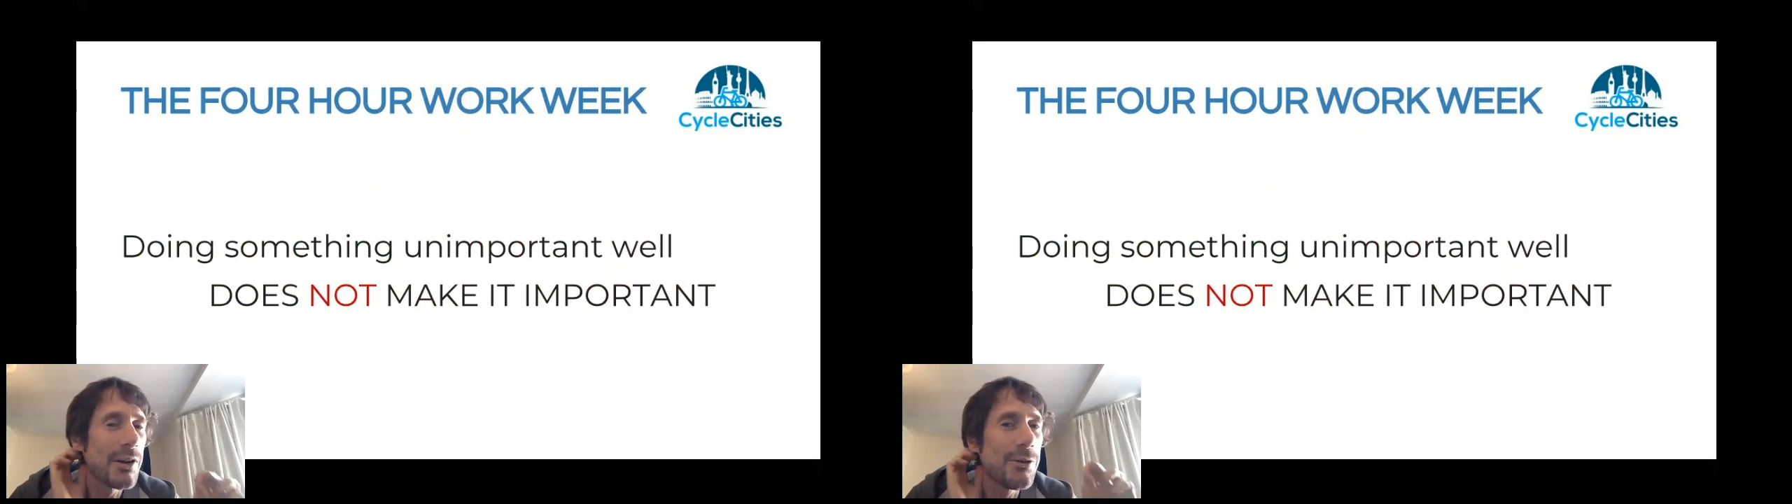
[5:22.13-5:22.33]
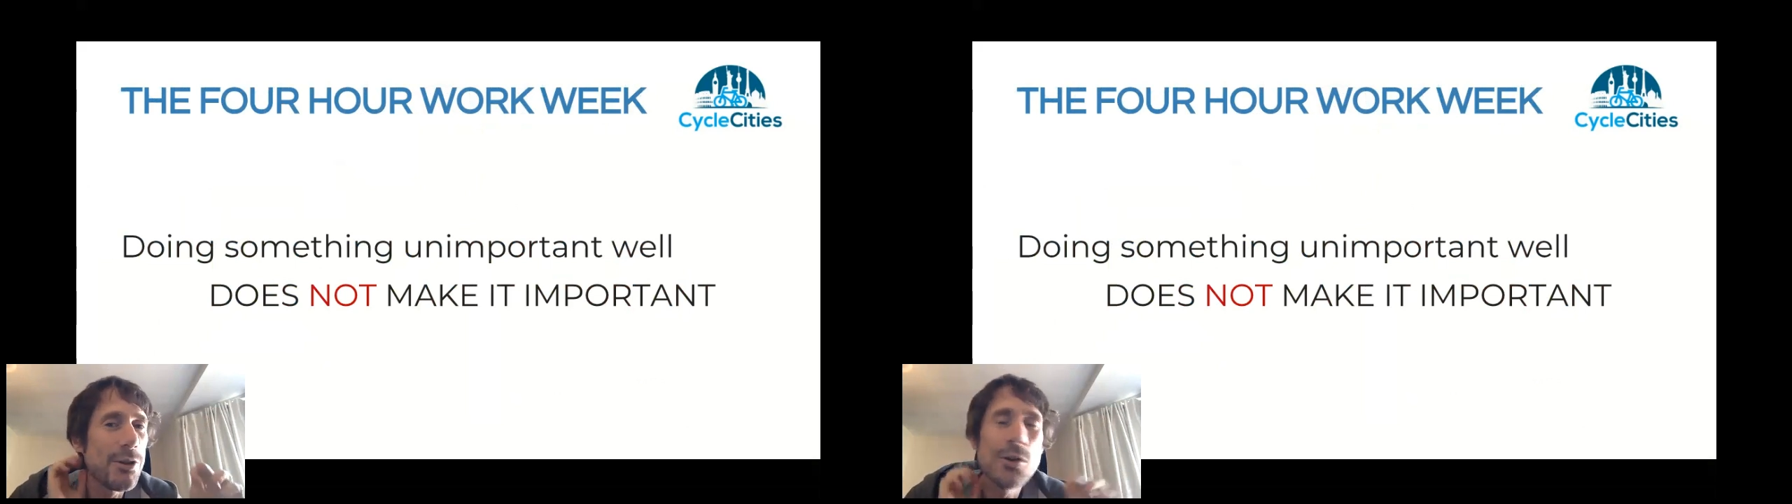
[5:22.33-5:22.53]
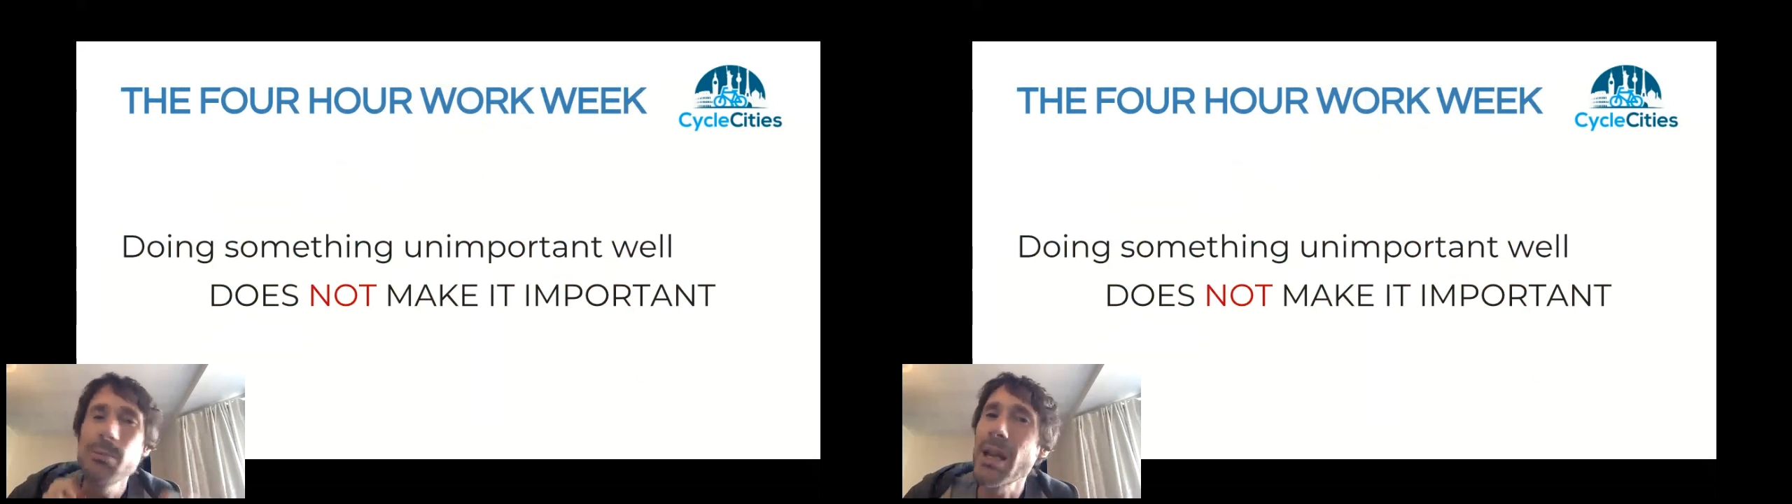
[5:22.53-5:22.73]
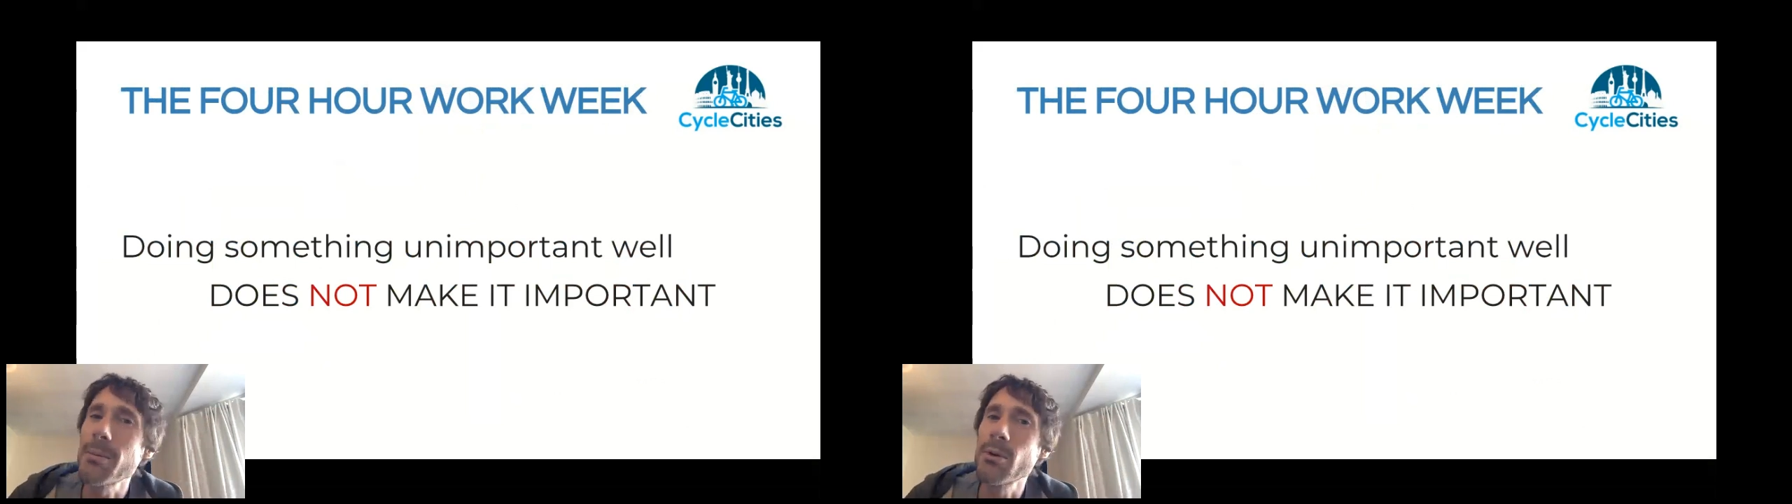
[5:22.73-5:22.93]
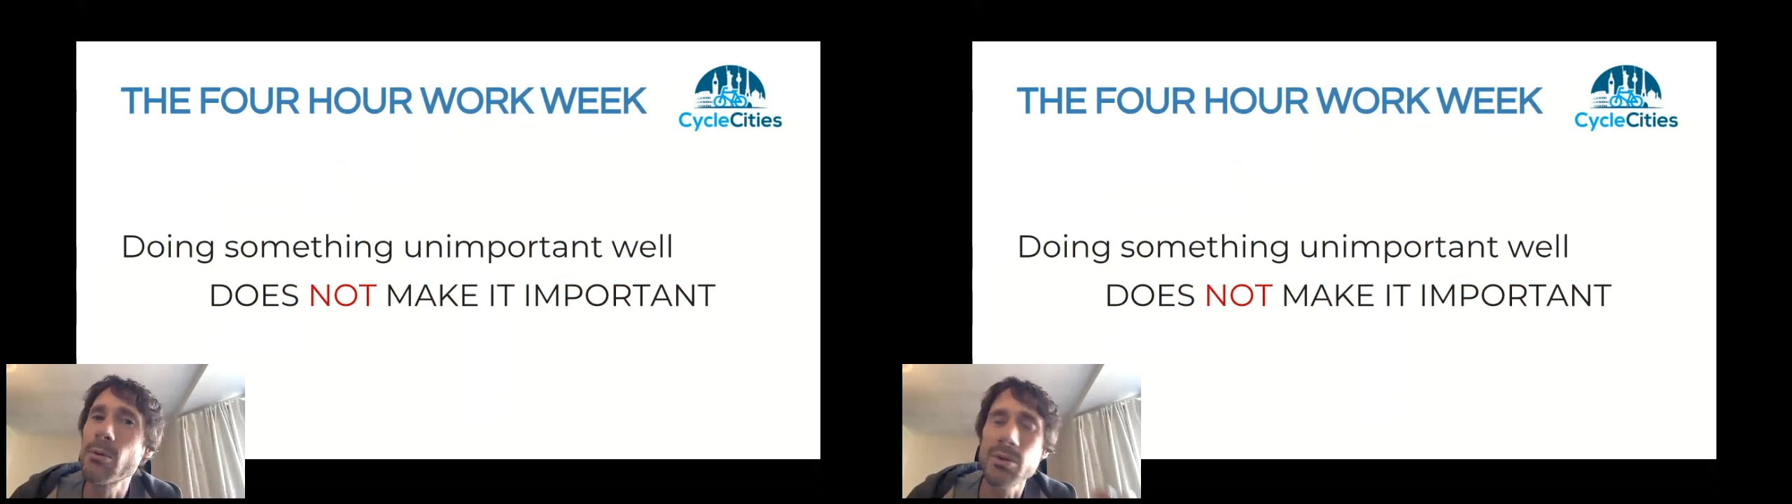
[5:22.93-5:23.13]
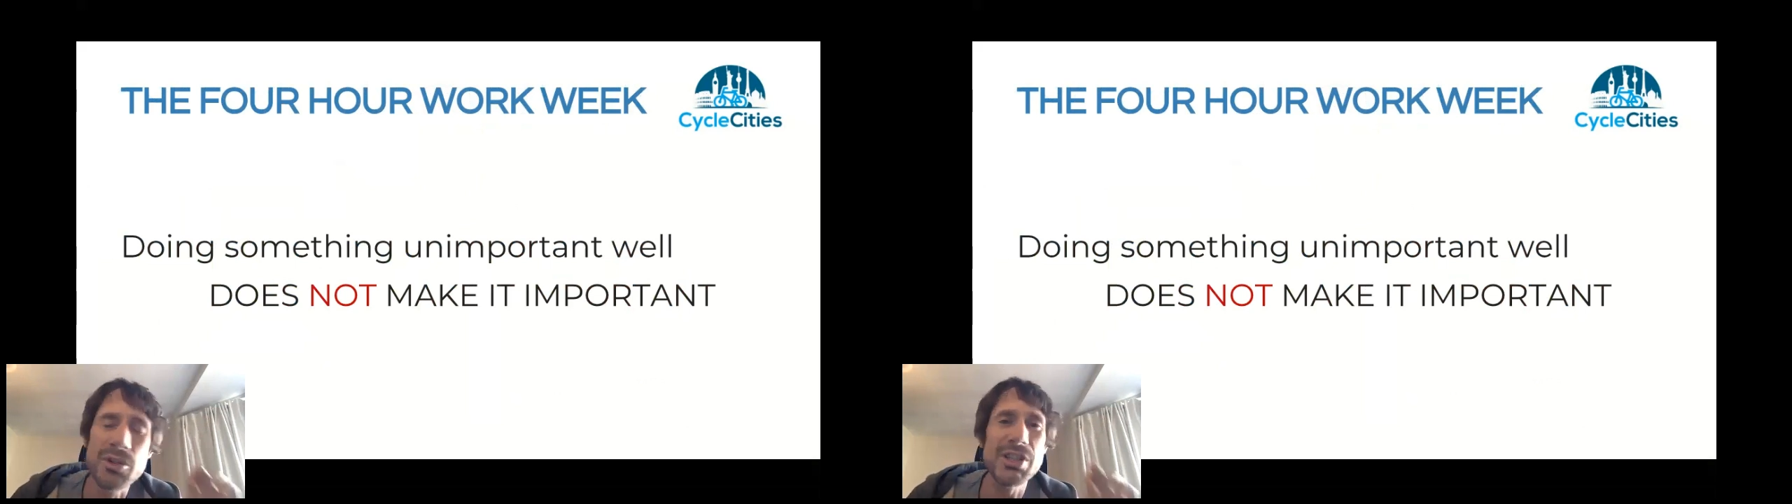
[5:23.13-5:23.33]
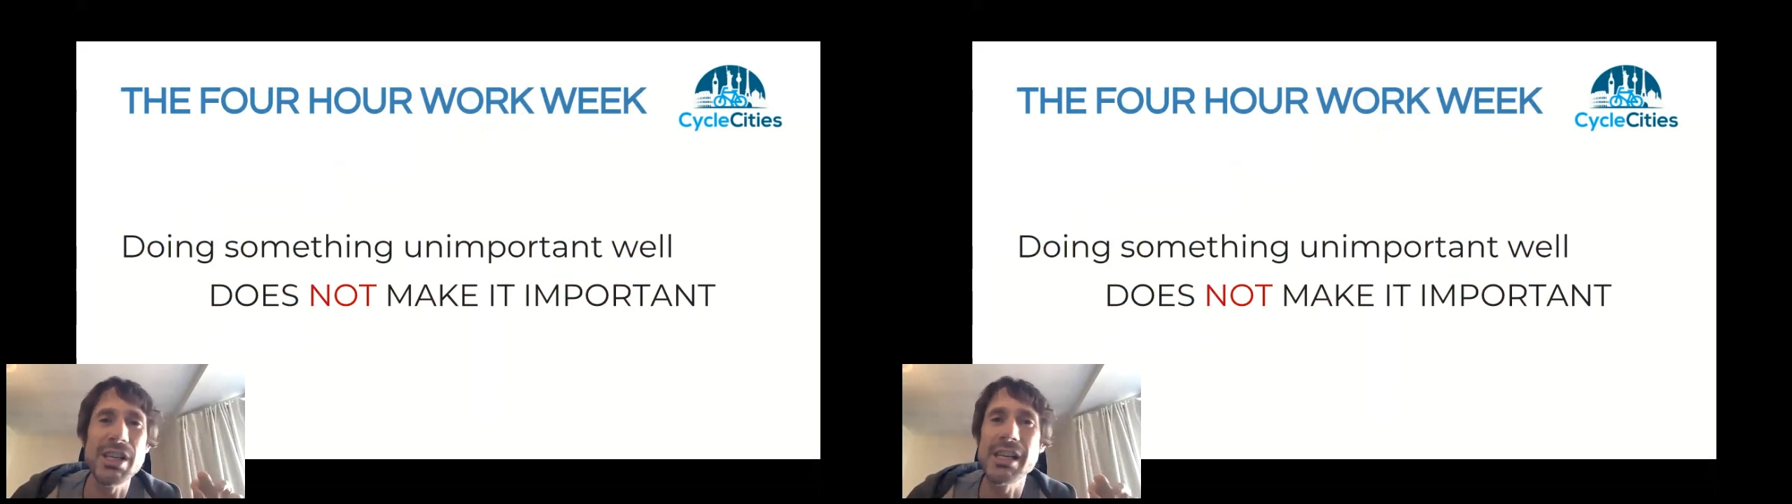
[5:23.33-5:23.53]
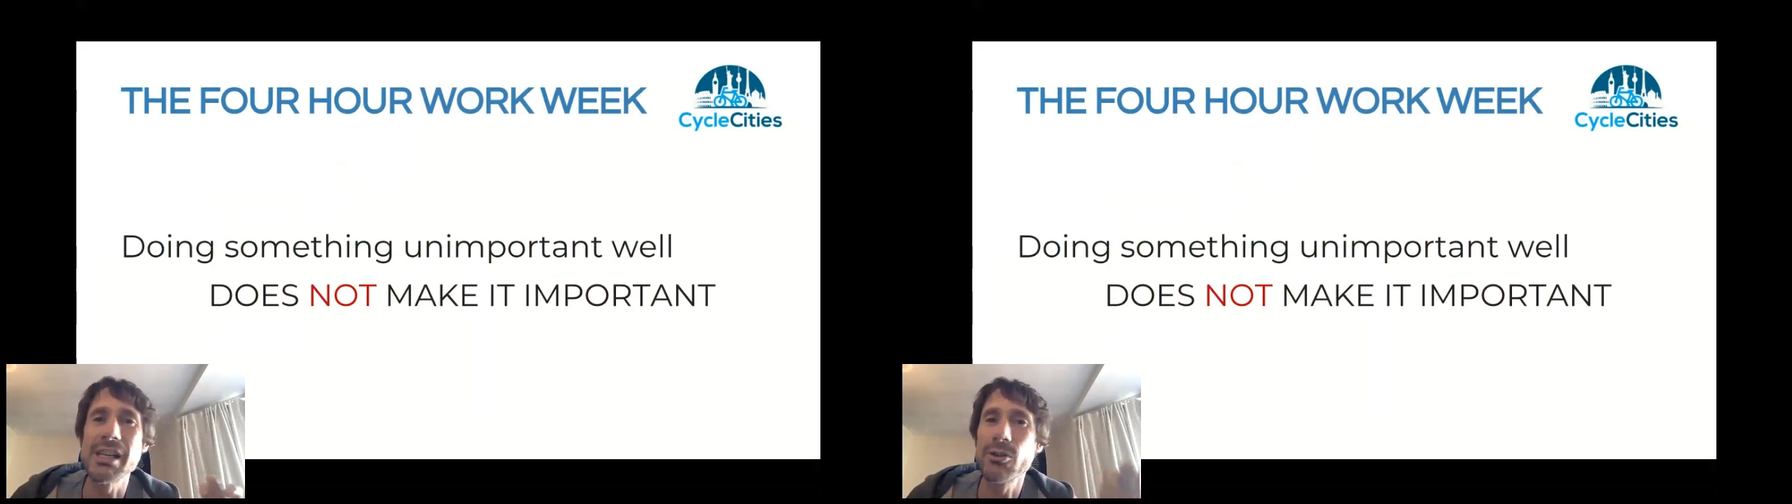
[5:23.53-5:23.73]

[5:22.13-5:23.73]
few people will see